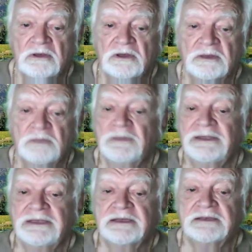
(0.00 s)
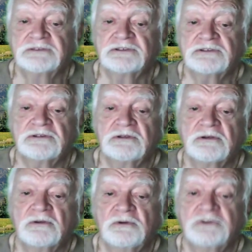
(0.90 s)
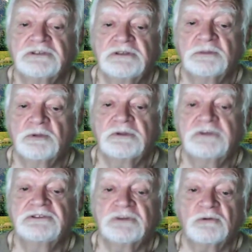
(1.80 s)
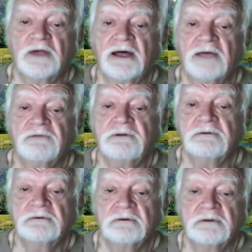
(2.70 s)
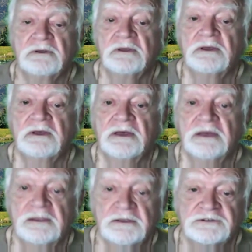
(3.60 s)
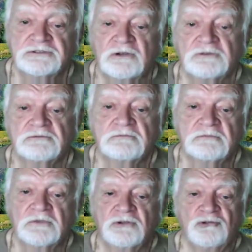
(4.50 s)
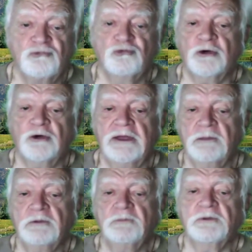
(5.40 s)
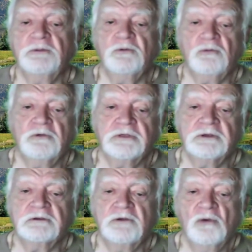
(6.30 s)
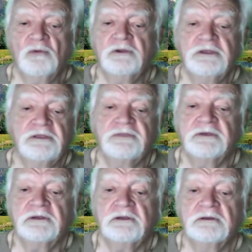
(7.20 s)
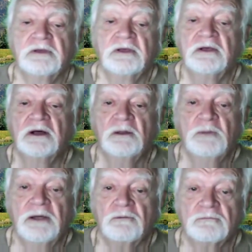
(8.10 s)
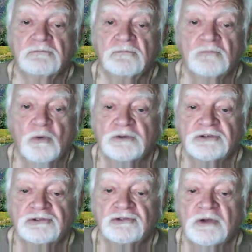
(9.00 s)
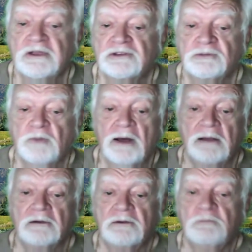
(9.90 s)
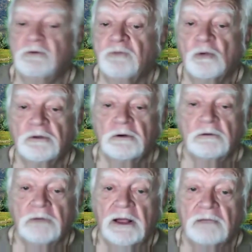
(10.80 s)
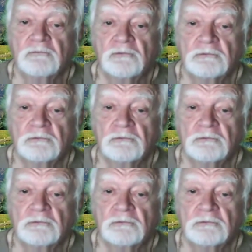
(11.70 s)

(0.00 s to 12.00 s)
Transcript: In many cases, we see the police arriving and they start grabbing people without knowing anything about what's transpired before their arrival.